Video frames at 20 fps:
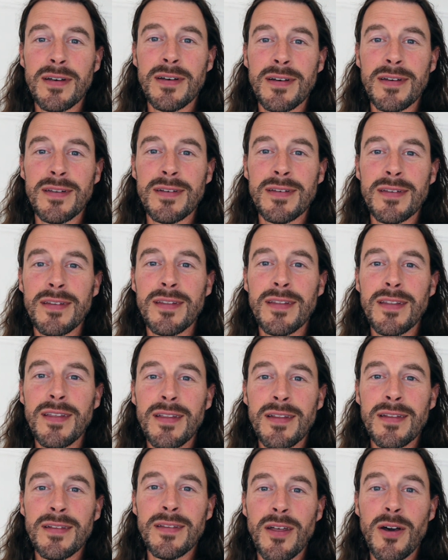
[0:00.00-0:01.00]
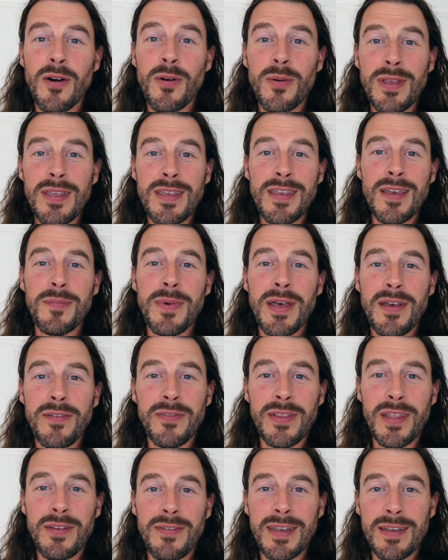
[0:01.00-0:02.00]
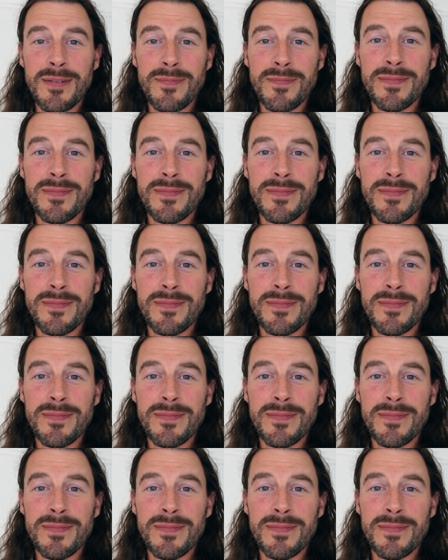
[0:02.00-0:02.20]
on low EMF living.